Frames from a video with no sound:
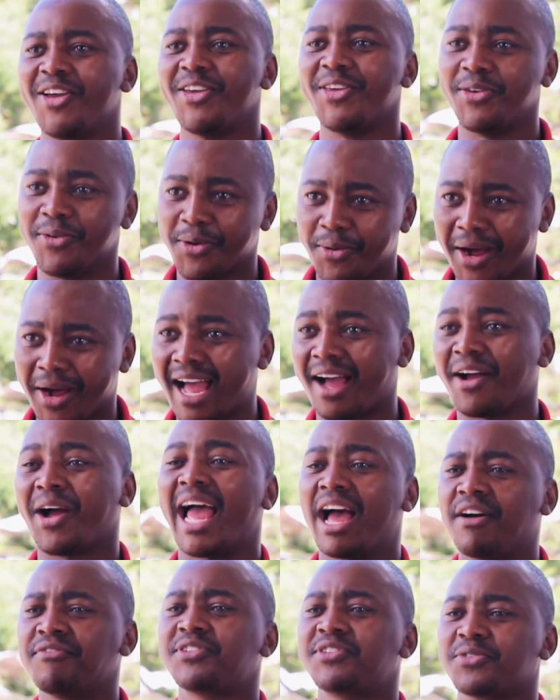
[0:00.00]
You
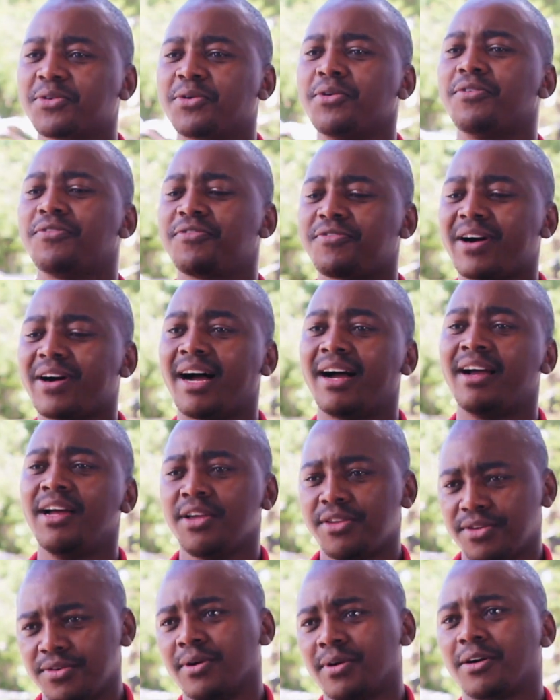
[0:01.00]
have to go far.
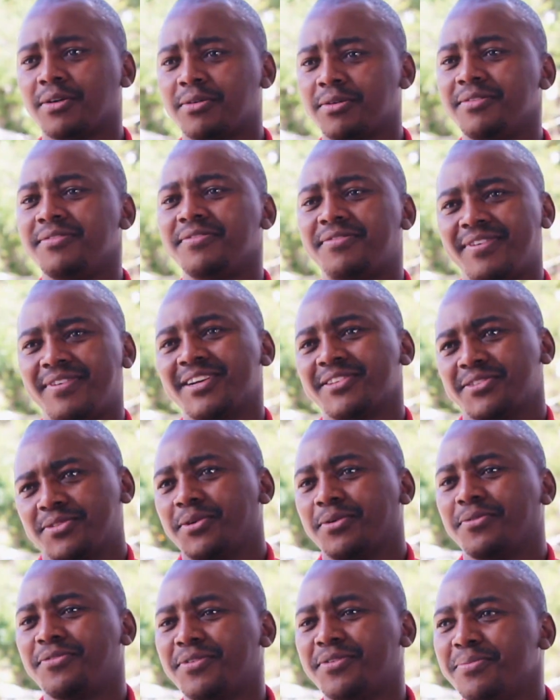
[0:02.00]
You are going far.
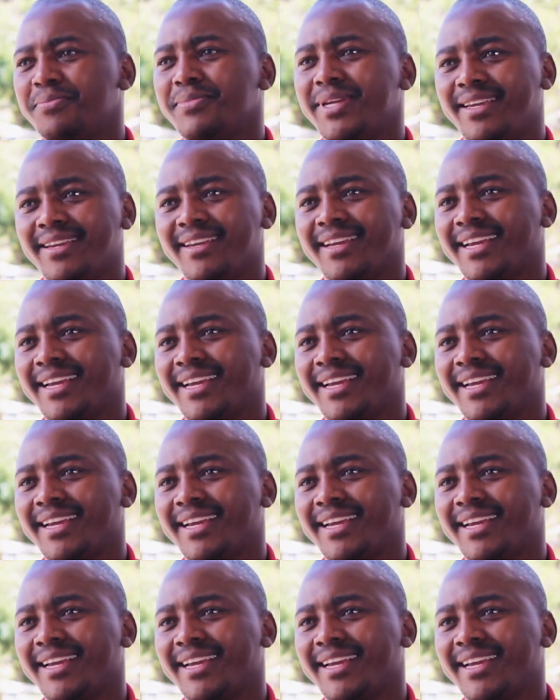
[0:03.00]
So for me,